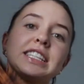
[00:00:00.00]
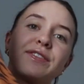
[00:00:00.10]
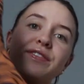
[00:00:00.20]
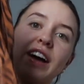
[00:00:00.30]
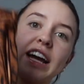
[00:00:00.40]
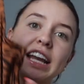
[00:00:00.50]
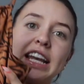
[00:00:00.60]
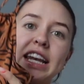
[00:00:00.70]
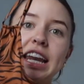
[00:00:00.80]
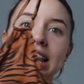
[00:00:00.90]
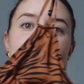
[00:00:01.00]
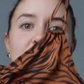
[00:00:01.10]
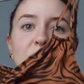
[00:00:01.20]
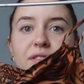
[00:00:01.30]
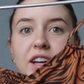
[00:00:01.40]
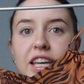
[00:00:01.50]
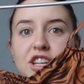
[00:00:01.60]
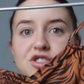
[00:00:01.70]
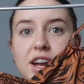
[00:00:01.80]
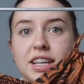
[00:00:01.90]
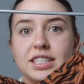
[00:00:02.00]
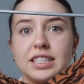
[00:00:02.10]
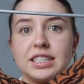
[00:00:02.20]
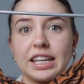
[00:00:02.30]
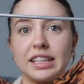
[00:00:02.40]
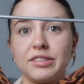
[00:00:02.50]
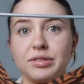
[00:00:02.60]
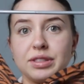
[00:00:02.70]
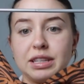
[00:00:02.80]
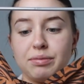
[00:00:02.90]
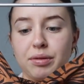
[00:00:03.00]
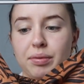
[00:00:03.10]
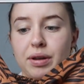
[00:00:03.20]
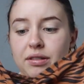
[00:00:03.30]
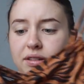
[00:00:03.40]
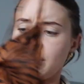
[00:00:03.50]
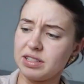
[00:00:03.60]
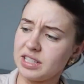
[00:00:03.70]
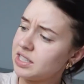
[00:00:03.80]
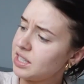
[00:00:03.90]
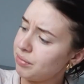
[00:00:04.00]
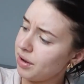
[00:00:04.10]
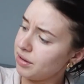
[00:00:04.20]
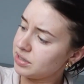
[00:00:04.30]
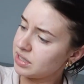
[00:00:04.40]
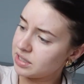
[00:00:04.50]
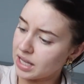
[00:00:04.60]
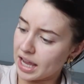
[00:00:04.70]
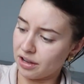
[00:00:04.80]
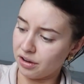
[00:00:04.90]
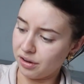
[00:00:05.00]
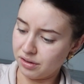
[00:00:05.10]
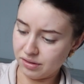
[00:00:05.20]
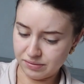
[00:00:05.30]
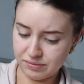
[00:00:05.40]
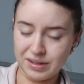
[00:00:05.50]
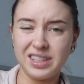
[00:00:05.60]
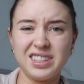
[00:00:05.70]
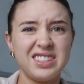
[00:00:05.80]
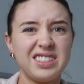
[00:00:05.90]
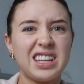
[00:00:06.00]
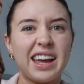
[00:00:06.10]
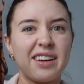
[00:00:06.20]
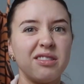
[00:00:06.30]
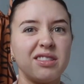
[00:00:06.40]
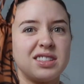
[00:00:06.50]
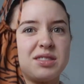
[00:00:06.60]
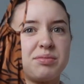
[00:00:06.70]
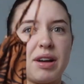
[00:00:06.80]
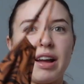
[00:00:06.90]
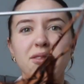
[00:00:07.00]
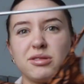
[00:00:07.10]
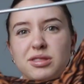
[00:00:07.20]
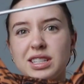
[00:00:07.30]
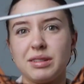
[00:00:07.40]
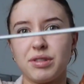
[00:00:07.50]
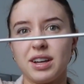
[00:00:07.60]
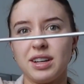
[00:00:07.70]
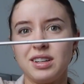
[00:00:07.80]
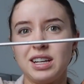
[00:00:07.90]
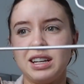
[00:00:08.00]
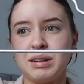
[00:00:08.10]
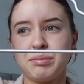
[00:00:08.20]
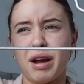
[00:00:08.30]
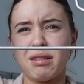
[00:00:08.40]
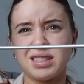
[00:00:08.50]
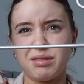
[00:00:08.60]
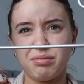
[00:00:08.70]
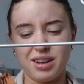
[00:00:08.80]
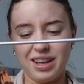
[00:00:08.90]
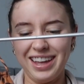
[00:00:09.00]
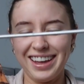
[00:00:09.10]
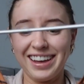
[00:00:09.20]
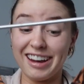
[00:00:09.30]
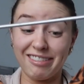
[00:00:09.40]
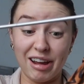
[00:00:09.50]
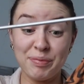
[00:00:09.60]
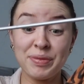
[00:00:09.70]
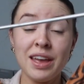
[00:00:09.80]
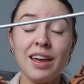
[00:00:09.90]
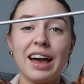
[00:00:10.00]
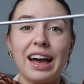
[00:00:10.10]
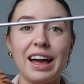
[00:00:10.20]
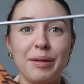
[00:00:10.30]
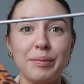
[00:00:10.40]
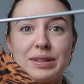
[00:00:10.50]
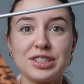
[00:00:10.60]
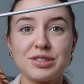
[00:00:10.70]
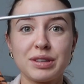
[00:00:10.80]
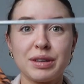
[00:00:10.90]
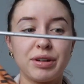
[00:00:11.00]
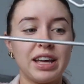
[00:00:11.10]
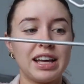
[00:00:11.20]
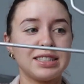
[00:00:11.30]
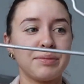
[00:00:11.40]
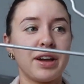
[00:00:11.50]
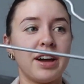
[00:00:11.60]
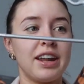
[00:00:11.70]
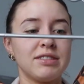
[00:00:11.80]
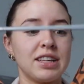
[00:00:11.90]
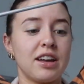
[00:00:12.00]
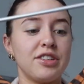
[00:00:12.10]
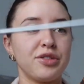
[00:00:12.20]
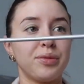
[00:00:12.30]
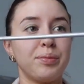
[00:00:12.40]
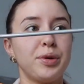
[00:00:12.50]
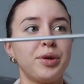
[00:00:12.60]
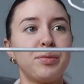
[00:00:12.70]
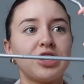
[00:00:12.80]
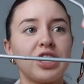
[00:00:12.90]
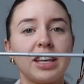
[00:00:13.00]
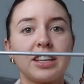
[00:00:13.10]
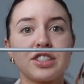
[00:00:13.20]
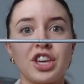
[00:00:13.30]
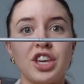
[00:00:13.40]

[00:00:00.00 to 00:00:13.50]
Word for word: this fun little funky dress. It's like a little zebra print. No, is this zebra or is this tiger? I think this is tiger because it's brown, or zebra. Brown zebra. I don't know, um, but just really pretty. It has some cutouts like under the boob, which I think is